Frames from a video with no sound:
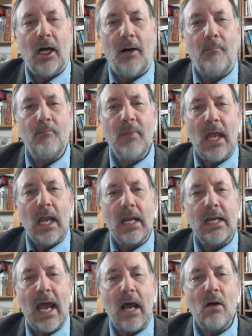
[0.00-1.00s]
Um,
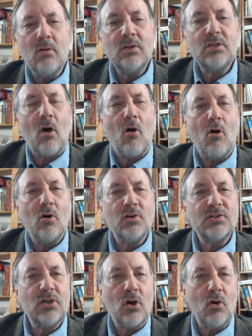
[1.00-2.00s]
nouns
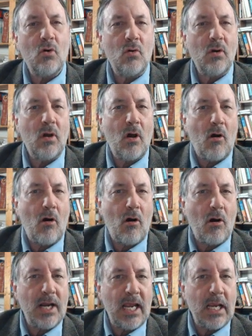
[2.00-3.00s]
also
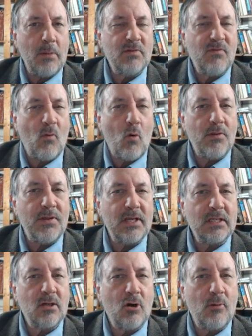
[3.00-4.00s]
are names for
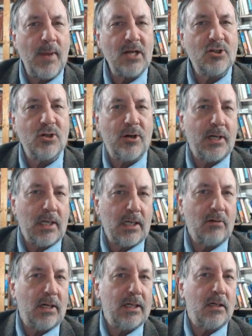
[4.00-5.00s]
things that are imaginary.
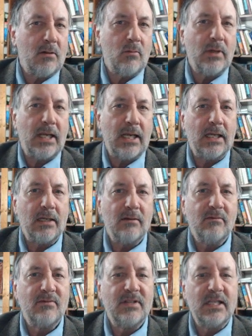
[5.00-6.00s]
Like right here, we
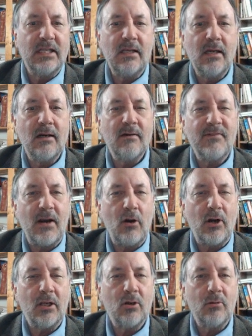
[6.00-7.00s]
have the uh,
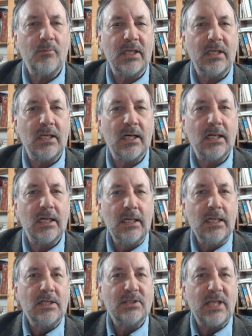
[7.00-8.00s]
fairy, could be uh,
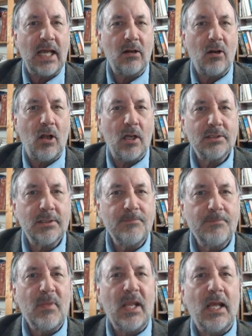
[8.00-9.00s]
Santa Claus.
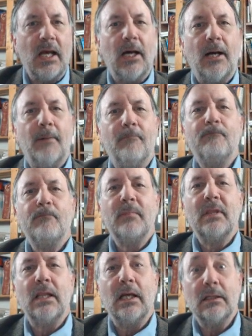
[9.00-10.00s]
Um,
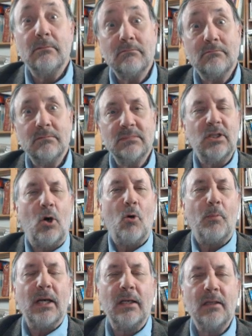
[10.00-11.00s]
uh,
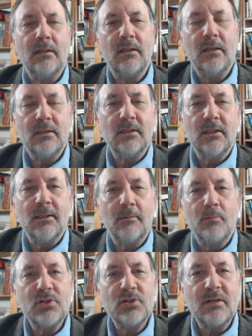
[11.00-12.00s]
hope I didn't
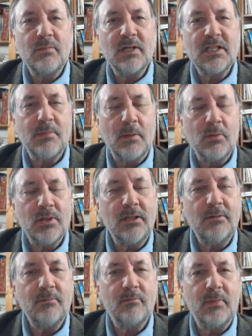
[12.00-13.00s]
uh, burst anybody's bubble
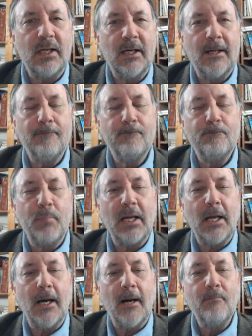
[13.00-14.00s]
there. Um,
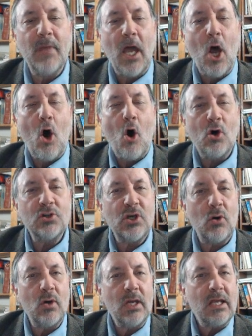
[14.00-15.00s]
but um,
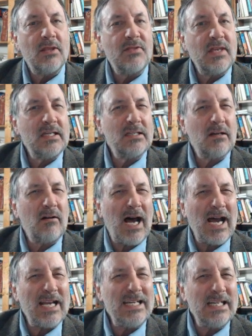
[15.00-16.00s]
also things that
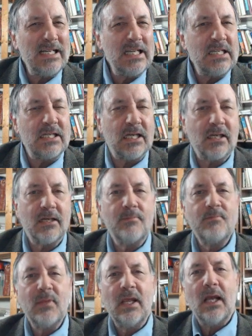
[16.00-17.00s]
are idealistic.